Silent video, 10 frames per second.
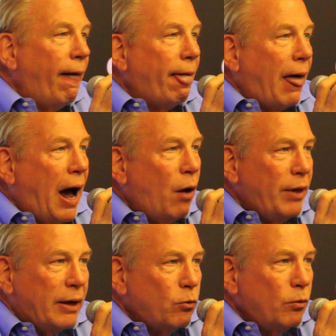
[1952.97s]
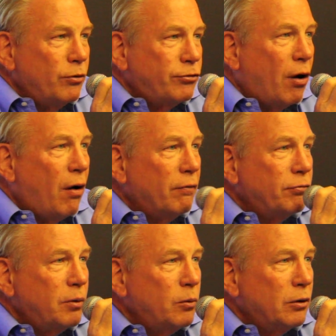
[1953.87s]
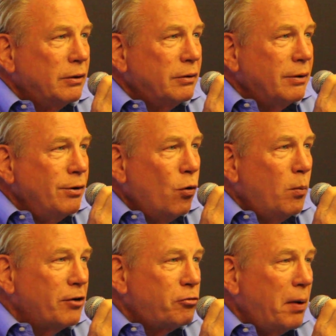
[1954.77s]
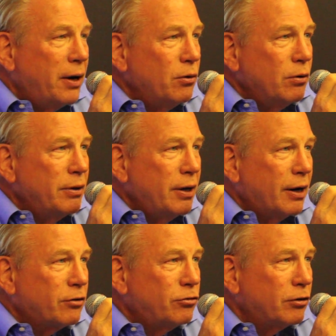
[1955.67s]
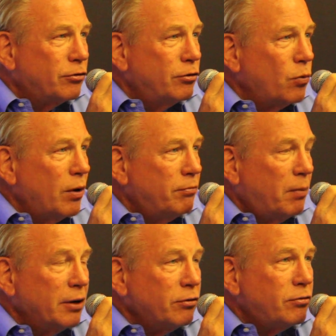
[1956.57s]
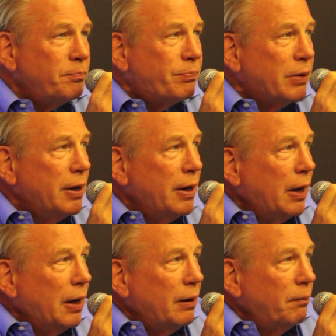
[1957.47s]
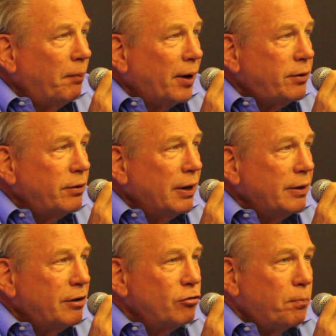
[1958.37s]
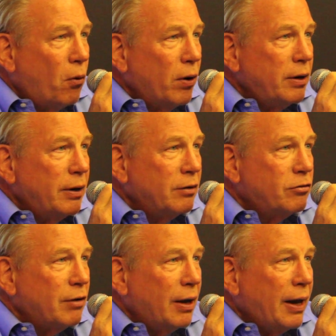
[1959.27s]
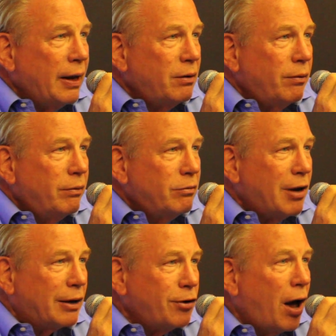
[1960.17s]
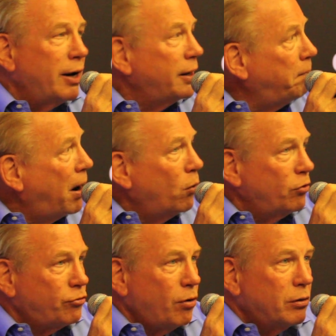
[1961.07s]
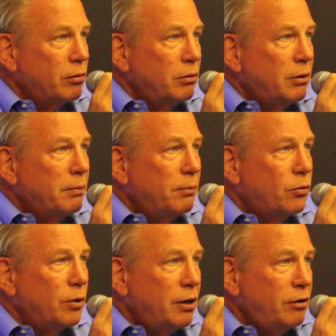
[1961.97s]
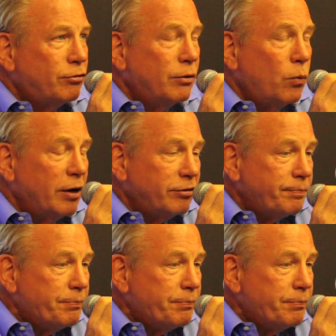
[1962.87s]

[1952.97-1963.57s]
How that will resolve, we will know much better in the next 6 to 12 months. But at this point, it's a tectonic power struggle between East and West.